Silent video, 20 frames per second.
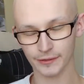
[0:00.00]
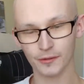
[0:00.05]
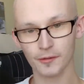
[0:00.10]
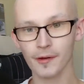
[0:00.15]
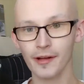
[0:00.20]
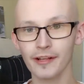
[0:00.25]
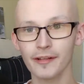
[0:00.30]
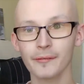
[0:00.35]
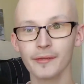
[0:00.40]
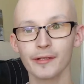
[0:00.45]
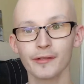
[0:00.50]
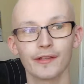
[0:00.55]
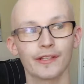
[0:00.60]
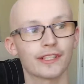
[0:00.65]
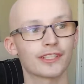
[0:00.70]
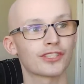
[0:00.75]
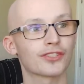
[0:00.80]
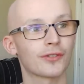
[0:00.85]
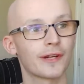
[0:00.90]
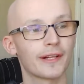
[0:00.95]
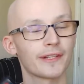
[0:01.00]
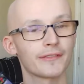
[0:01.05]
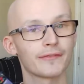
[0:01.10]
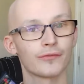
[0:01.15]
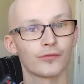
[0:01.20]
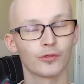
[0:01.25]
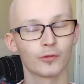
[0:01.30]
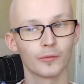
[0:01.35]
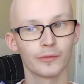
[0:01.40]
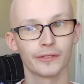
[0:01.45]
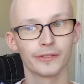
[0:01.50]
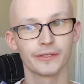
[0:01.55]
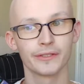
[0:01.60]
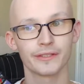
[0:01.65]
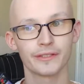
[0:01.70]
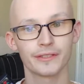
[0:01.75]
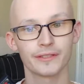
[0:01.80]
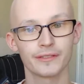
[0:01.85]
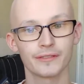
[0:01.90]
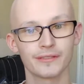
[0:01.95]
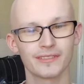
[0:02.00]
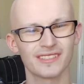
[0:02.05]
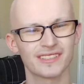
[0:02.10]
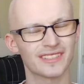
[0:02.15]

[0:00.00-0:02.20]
reminded me of like a Transformers